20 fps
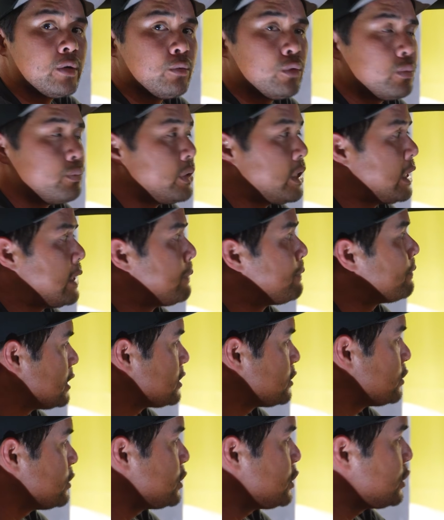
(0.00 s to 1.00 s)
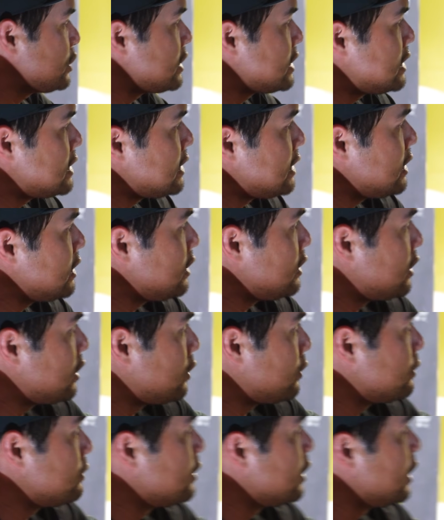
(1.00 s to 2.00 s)
it will be. So as you can see, you
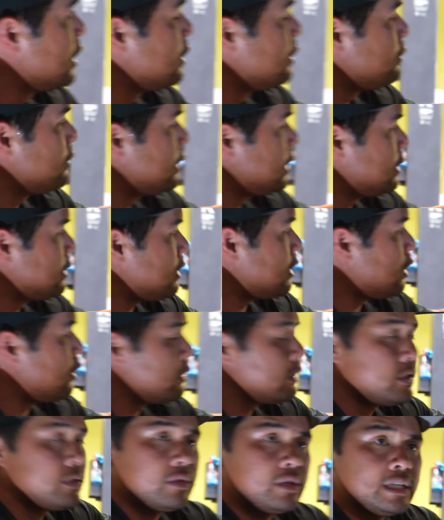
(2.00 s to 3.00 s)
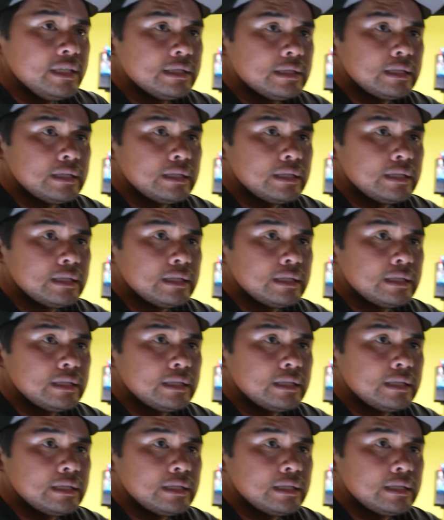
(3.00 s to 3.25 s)
know, all of these